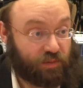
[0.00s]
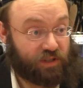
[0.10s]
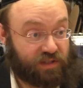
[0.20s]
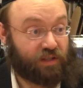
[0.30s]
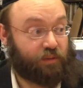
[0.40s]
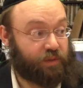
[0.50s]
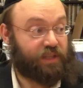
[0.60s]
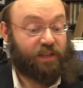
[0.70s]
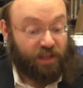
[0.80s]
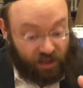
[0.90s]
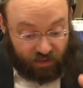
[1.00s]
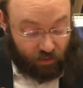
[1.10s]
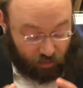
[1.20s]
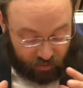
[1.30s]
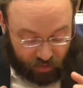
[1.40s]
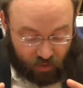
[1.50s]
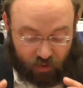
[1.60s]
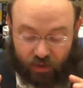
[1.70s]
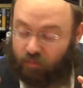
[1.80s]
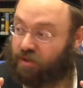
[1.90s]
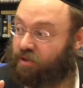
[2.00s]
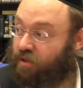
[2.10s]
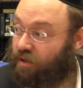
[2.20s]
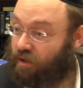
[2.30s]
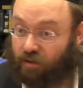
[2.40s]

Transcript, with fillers: because there'll be the, the ultimate uh,